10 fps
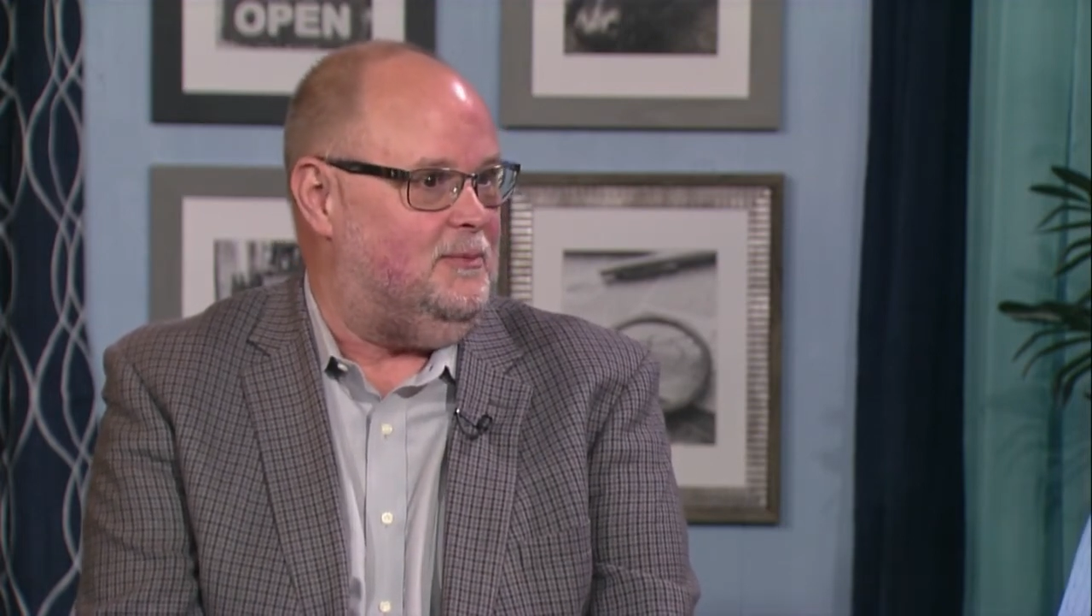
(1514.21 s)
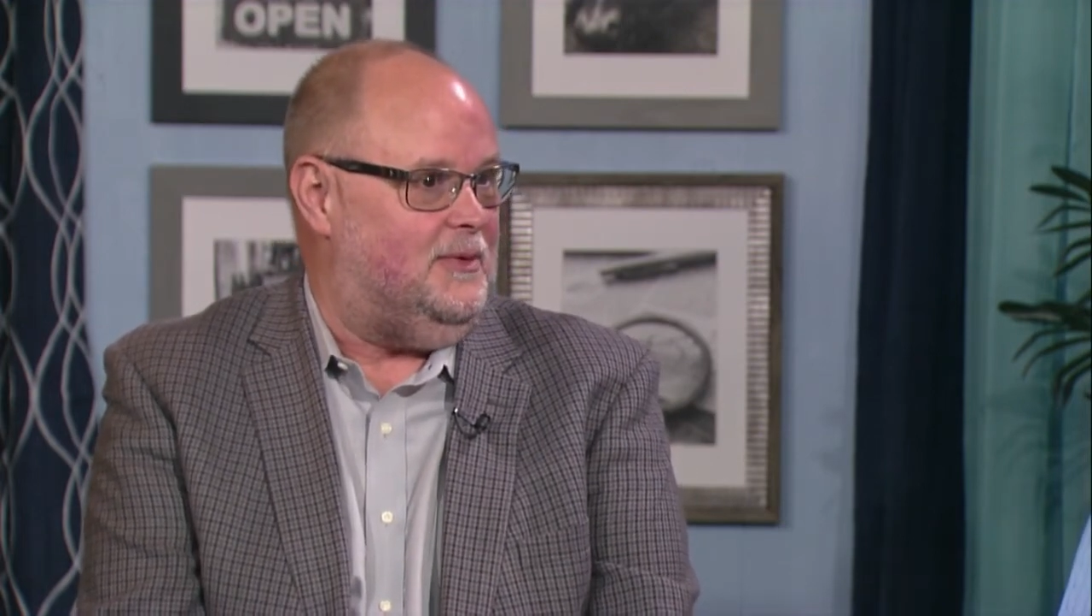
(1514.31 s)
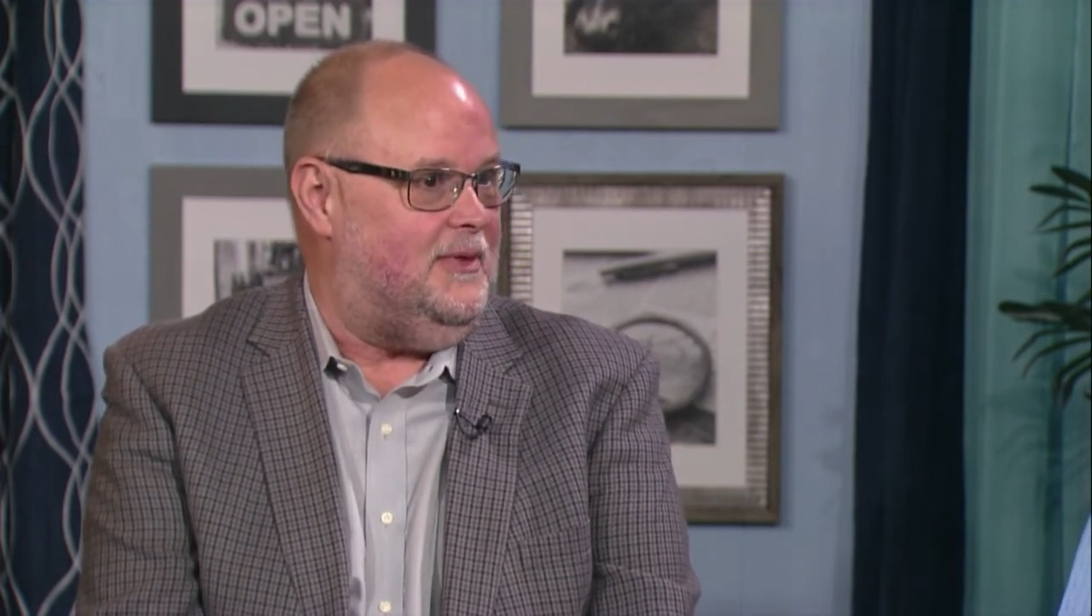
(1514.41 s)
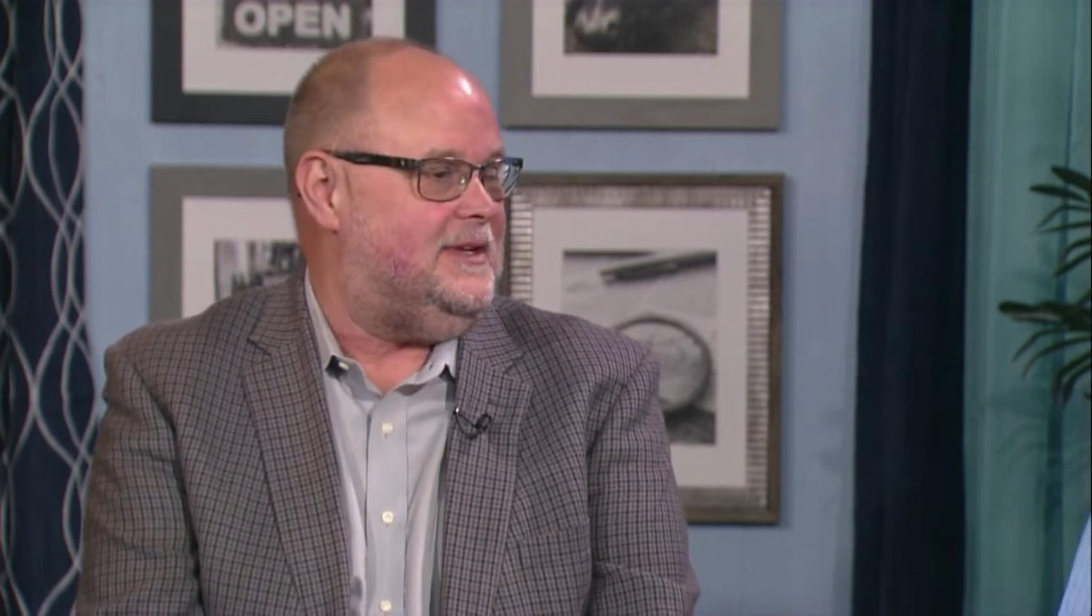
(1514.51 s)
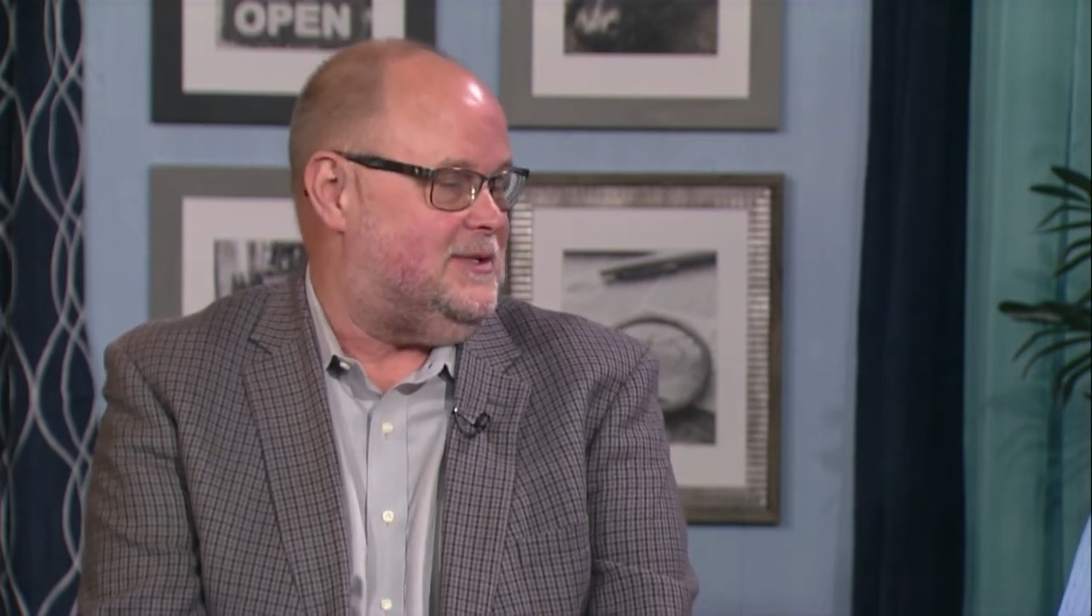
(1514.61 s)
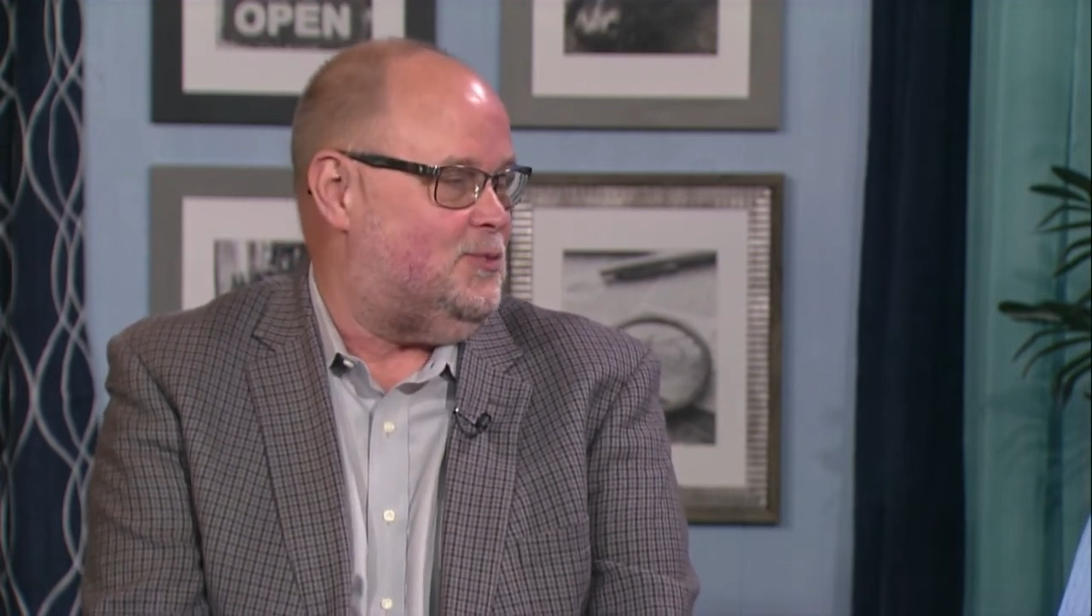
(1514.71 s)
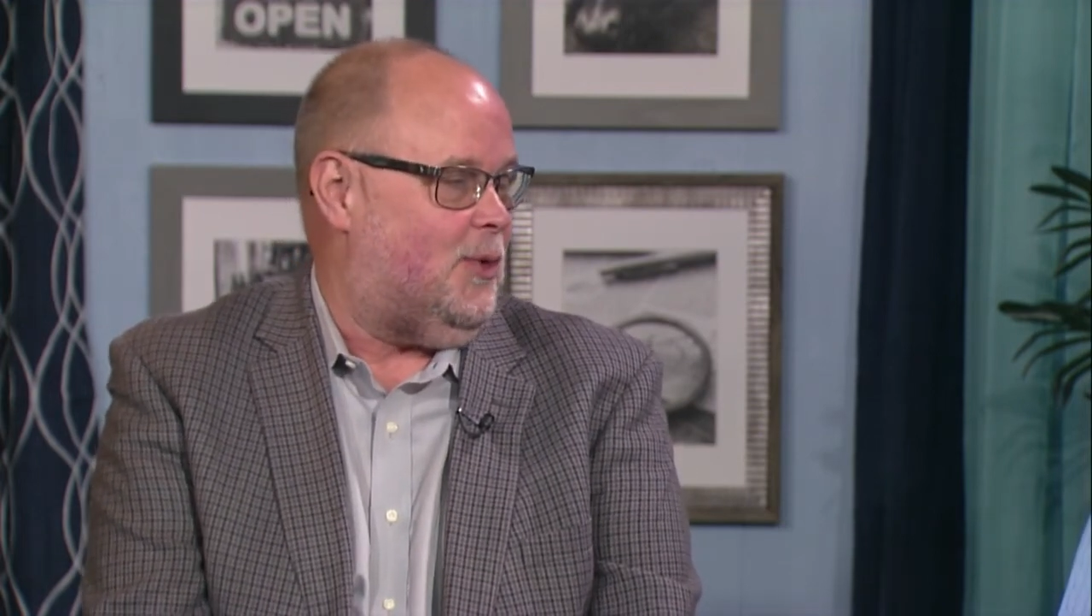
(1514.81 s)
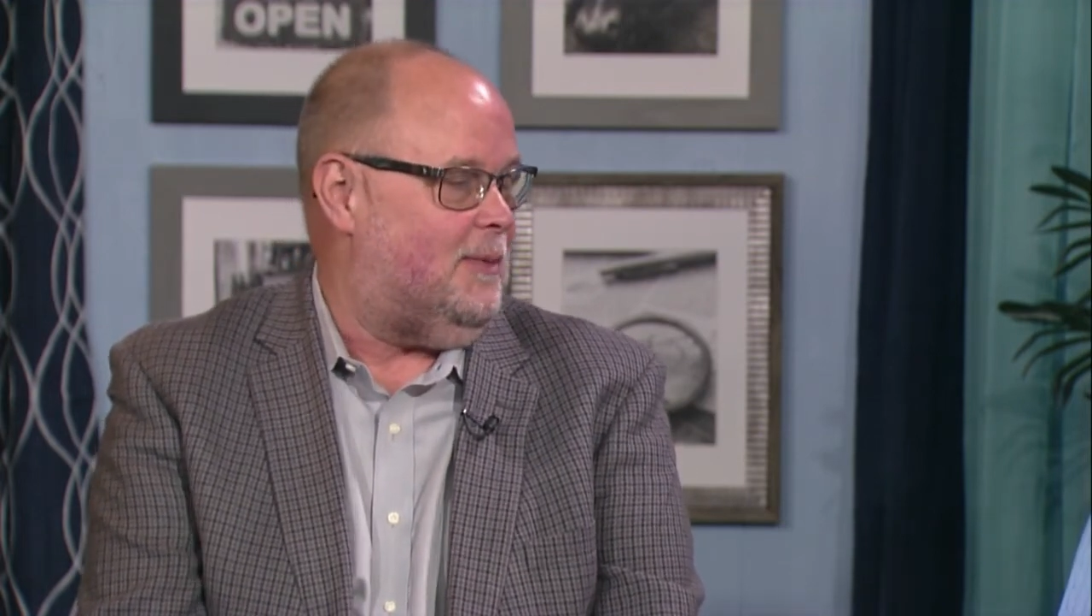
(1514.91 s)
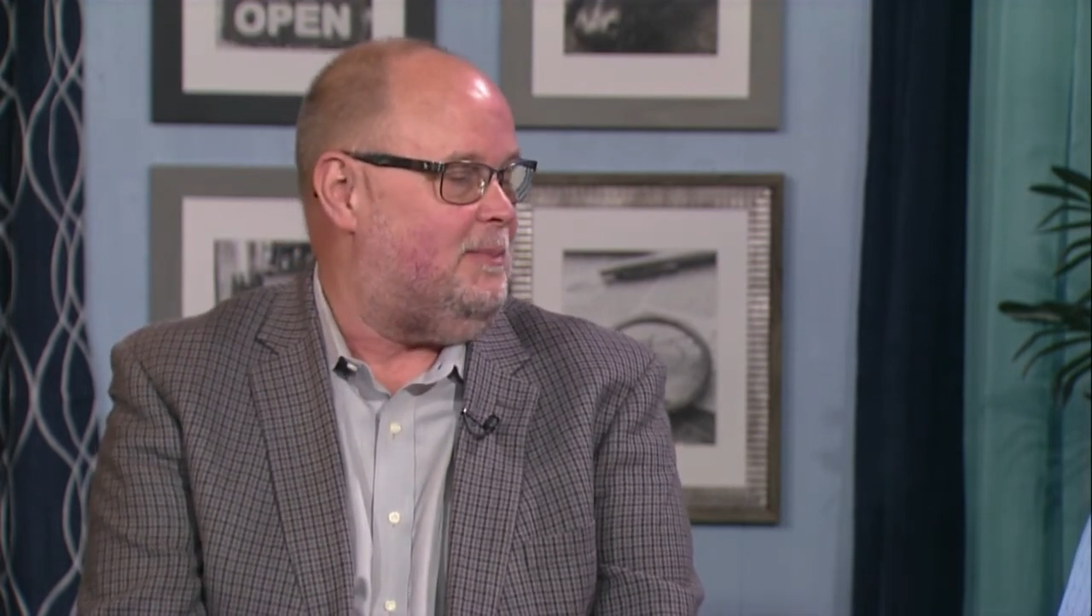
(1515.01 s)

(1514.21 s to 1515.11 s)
This is where